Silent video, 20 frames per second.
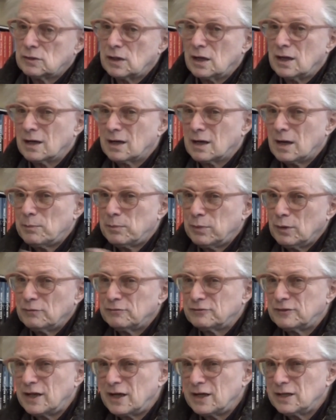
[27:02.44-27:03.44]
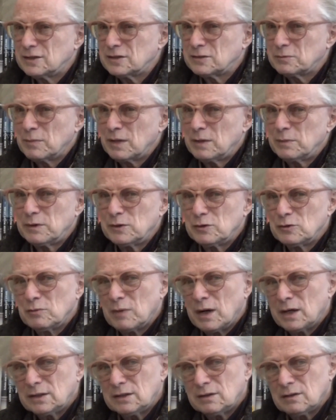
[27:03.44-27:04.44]
there are a couple of dates maybe you
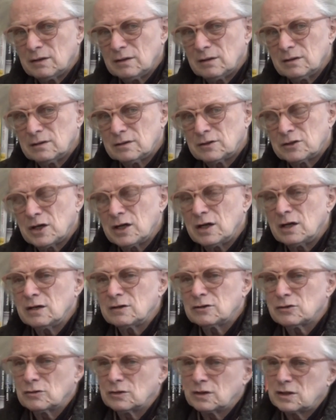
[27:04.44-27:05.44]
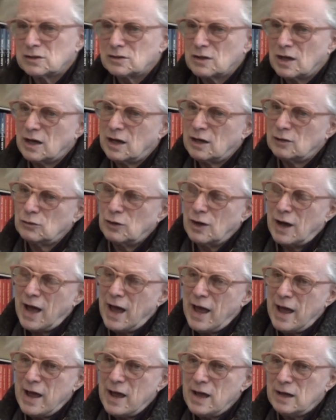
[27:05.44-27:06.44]
might change or this or
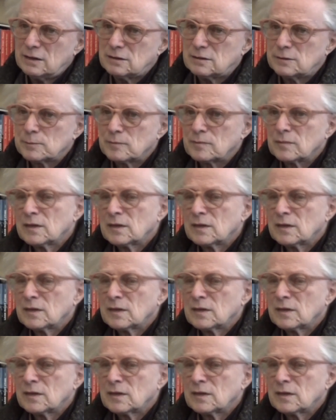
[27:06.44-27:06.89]
add.